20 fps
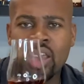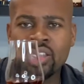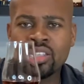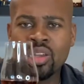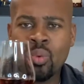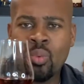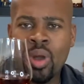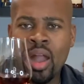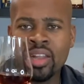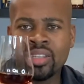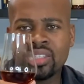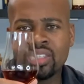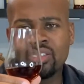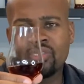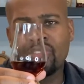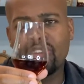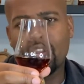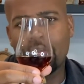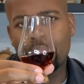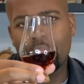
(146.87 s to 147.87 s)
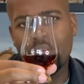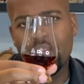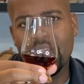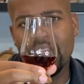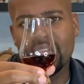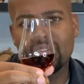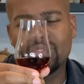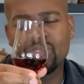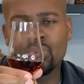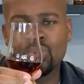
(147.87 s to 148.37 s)
a while to develop
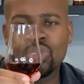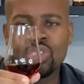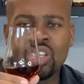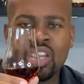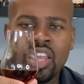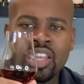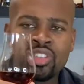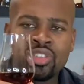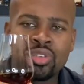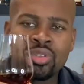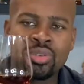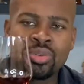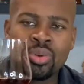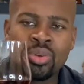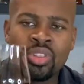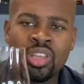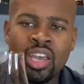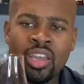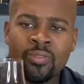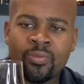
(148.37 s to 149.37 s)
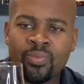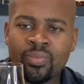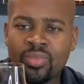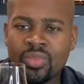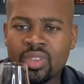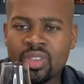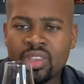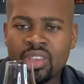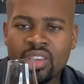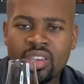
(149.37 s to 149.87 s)
legs, which lets you know that
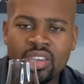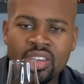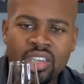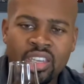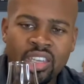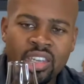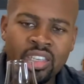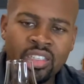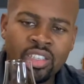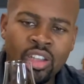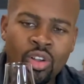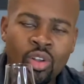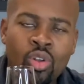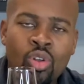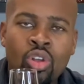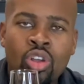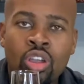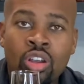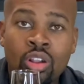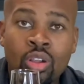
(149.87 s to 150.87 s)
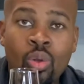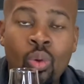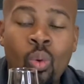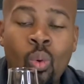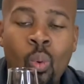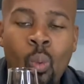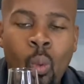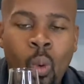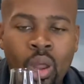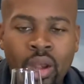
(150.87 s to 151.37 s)
it is a good
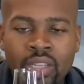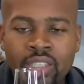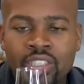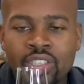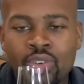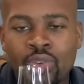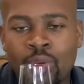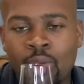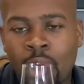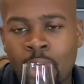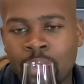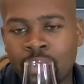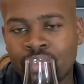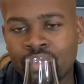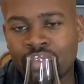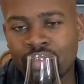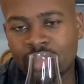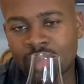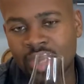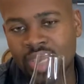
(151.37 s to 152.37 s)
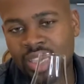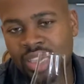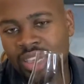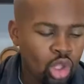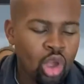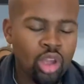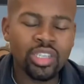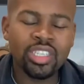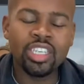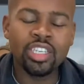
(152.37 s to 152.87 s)
quality rum.
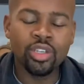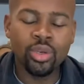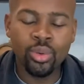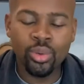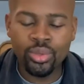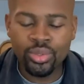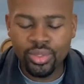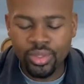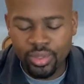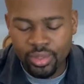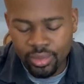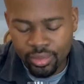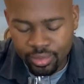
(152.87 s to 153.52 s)
On the nose,